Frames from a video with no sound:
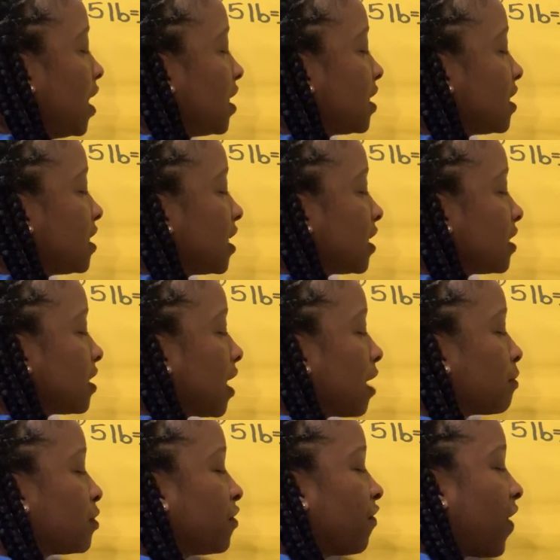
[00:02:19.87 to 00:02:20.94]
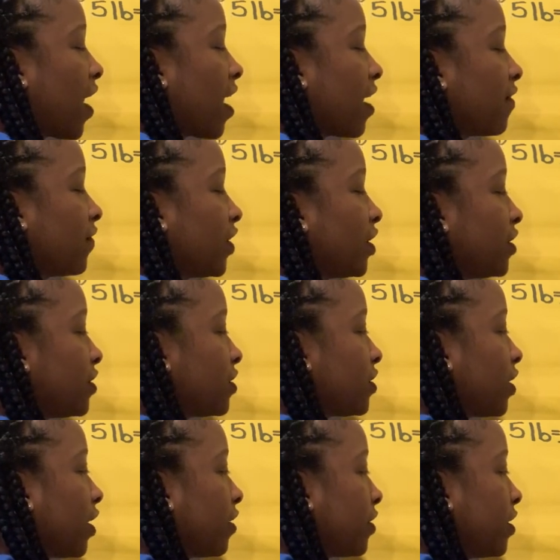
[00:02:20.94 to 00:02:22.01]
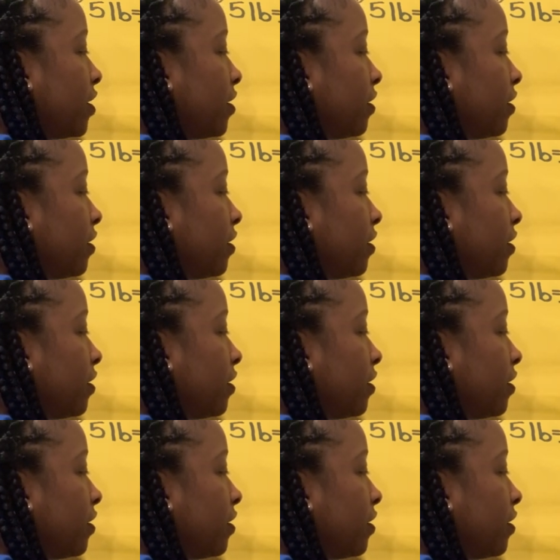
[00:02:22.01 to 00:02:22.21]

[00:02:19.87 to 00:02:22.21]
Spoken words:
6 times 5 is 30.